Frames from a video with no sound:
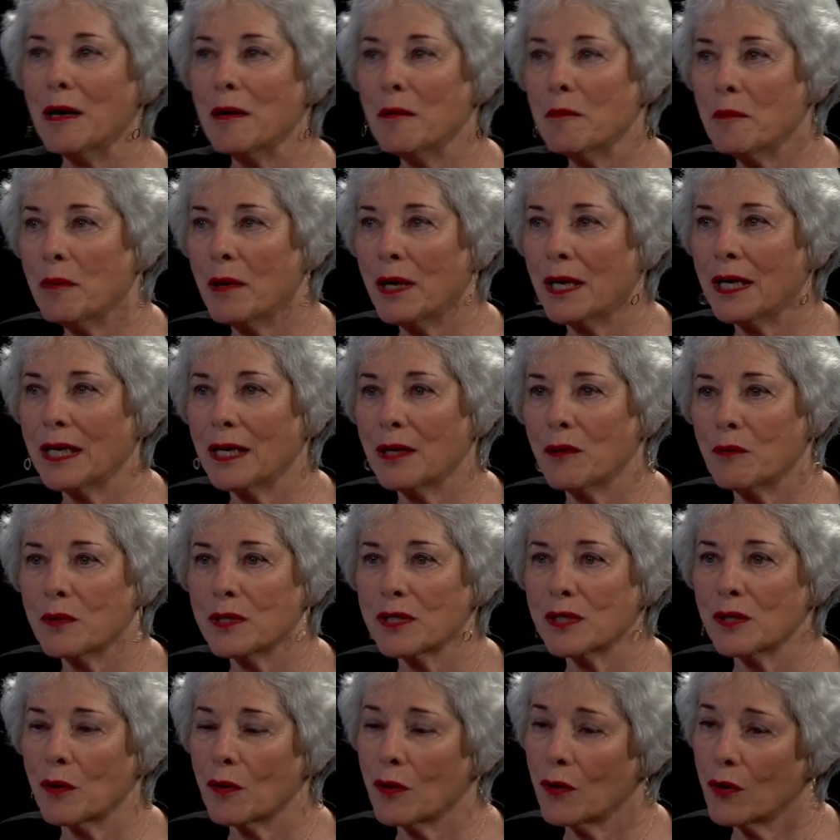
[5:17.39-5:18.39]
But it was
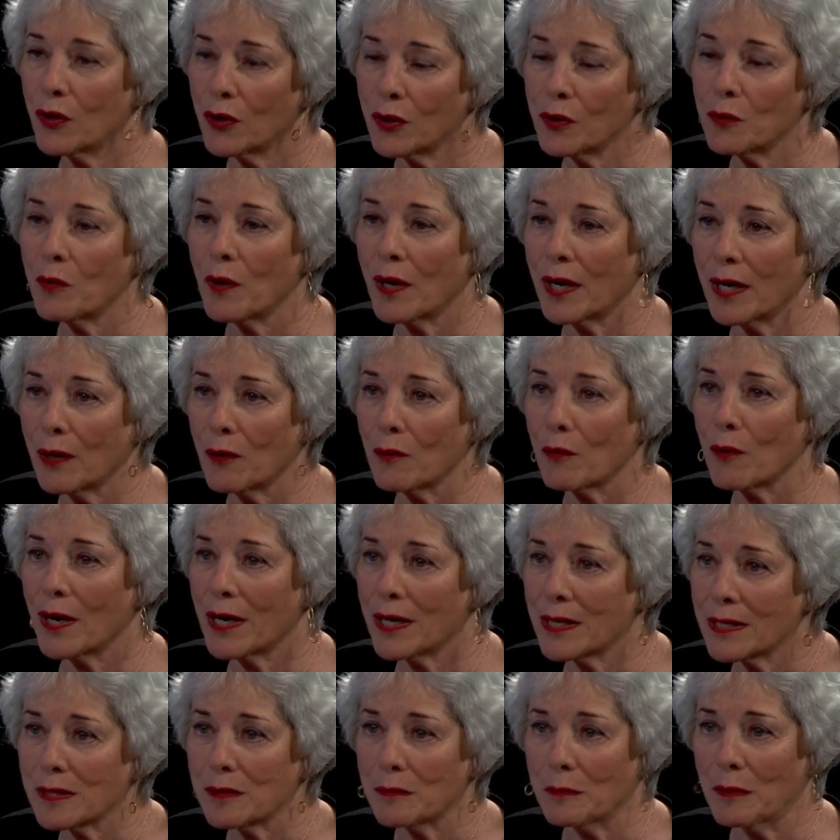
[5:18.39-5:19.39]
a good way to
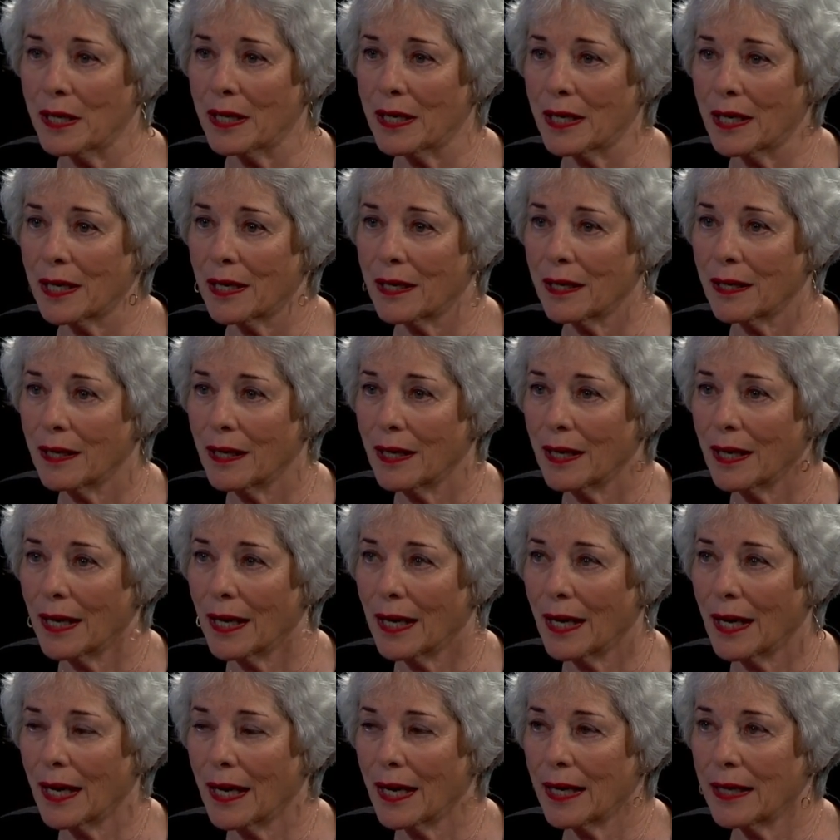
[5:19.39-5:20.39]
raise money
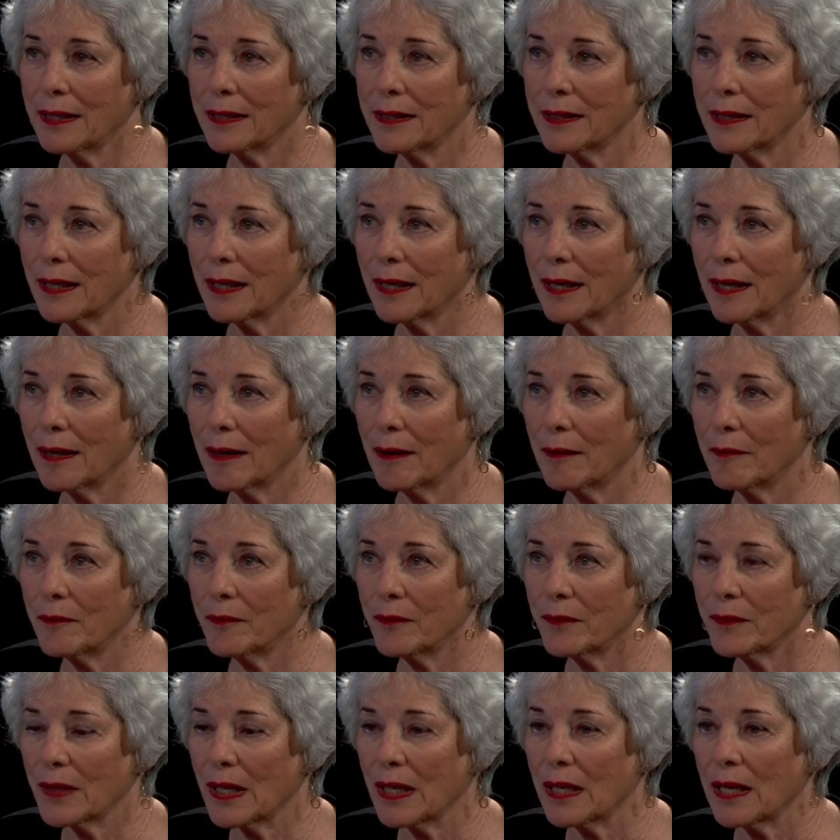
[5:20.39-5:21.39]
and mm -hmm.
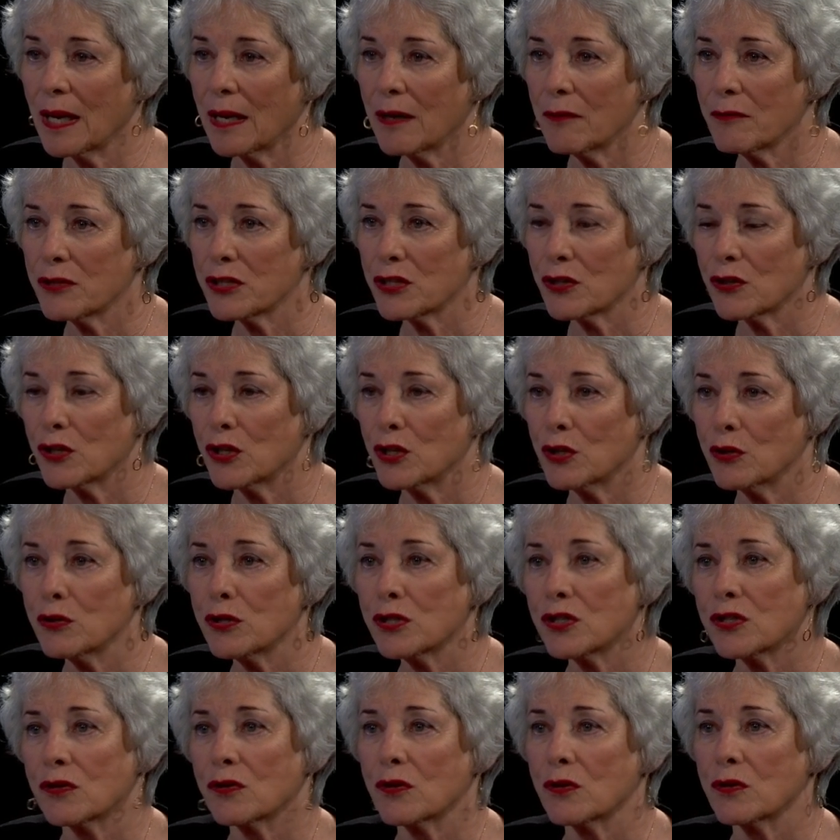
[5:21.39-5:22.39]
um, a lot of us are used
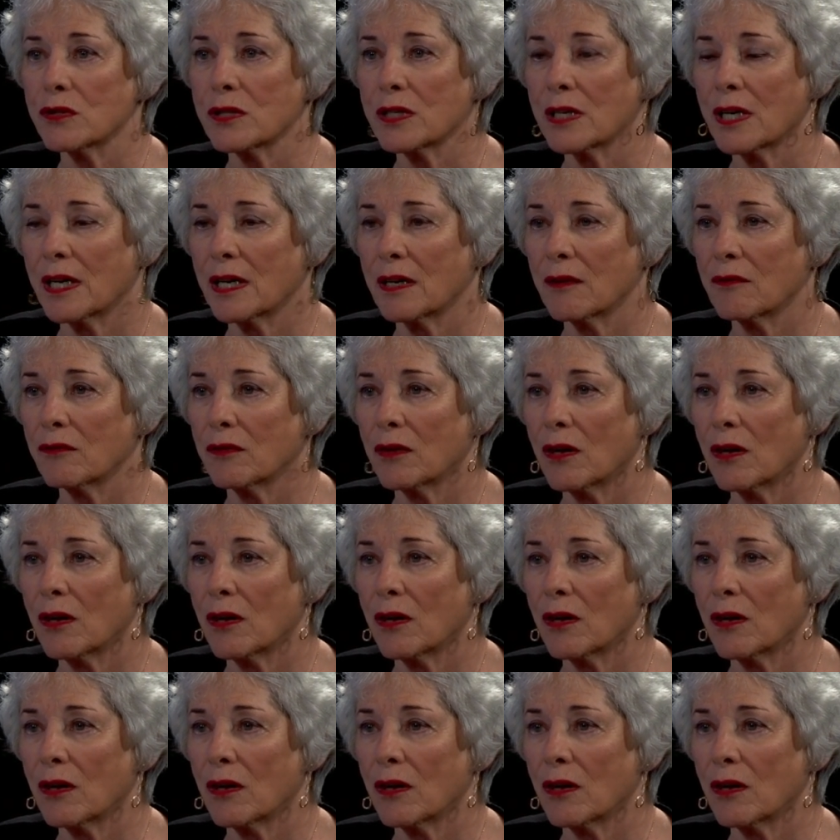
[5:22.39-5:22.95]
to those kind of